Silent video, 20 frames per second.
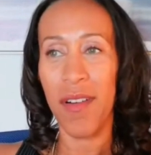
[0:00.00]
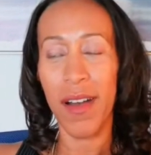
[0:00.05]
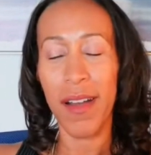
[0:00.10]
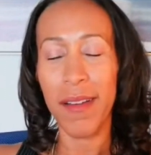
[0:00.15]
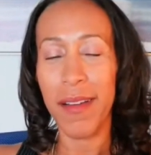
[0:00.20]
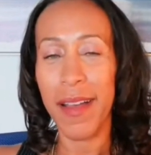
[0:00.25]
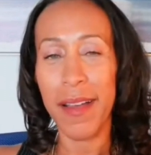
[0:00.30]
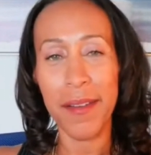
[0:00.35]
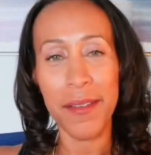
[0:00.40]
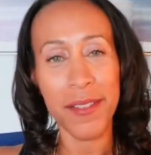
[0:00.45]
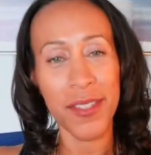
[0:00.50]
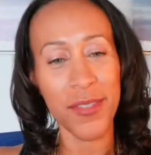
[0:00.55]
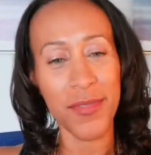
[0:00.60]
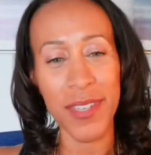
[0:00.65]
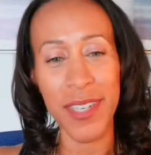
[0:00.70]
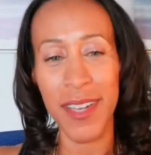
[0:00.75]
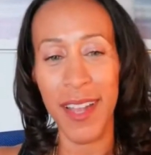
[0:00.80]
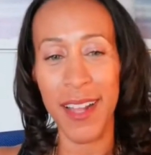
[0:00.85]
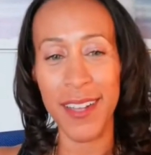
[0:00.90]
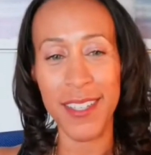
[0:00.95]
I just
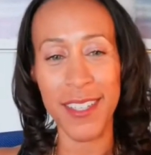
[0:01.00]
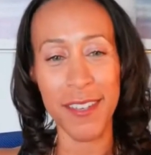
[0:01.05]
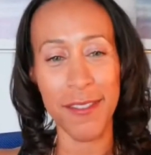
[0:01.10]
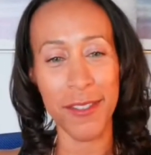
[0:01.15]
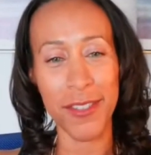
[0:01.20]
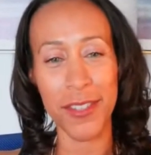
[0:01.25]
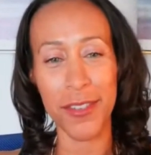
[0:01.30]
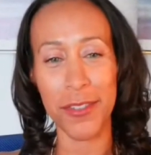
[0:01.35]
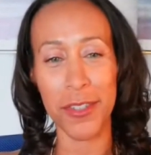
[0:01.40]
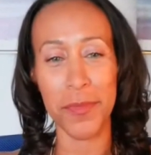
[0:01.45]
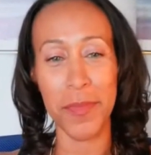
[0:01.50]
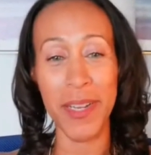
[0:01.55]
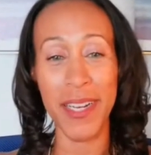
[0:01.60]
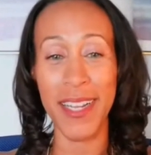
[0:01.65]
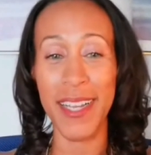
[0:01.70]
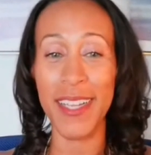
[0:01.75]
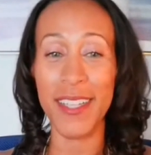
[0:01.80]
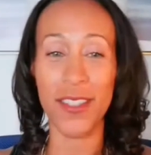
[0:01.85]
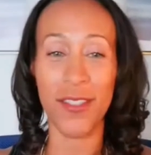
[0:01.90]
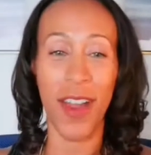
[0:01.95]
reading a lot of stuff on social
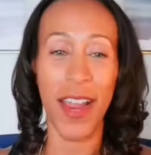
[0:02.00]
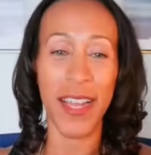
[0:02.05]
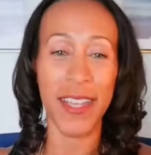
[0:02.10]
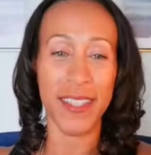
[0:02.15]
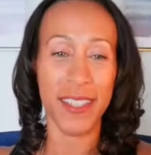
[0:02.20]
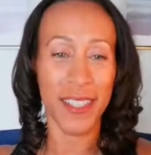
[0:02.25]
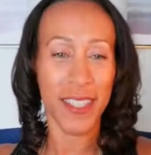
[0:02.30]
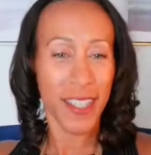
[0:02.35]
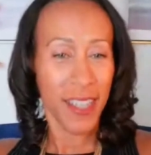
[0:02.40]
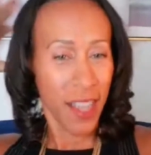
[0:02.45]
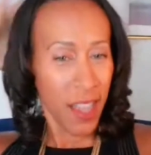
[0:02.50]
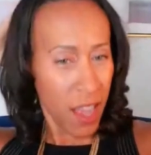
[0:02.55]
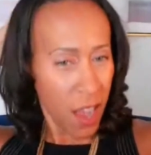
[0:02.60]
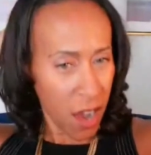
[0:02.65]
media. It's crazy.